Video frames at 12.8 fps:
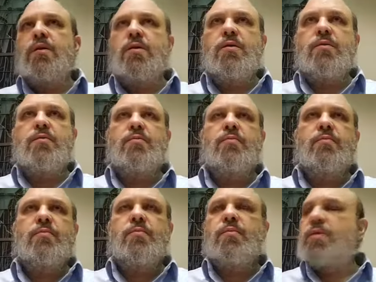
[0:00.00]
uh,
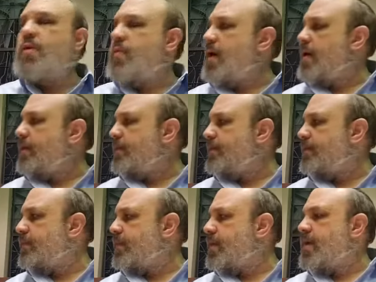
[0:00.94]
belligerent. The what?
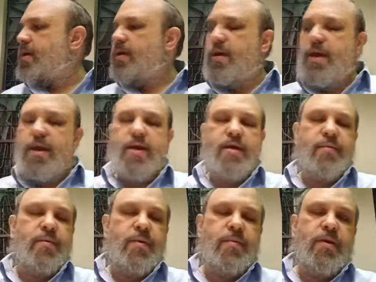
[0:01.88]
Belligerent. Yeah,
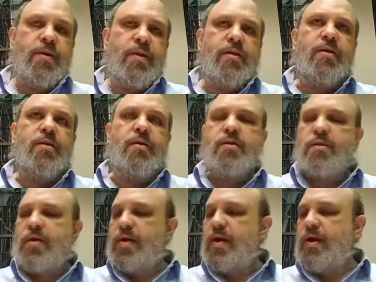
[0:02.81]
but, but they, they,
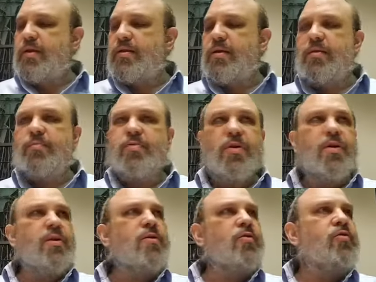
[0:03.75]
they had the
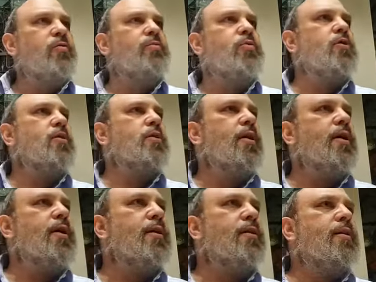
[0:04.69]
political support. They
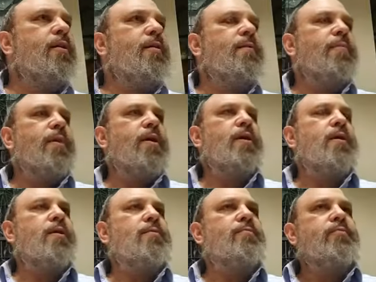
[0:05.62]
had
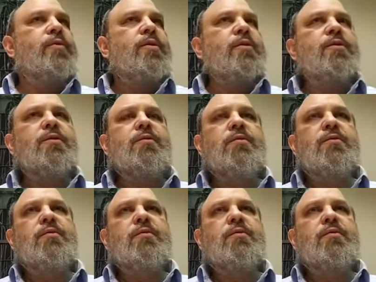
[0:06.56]
um, uh,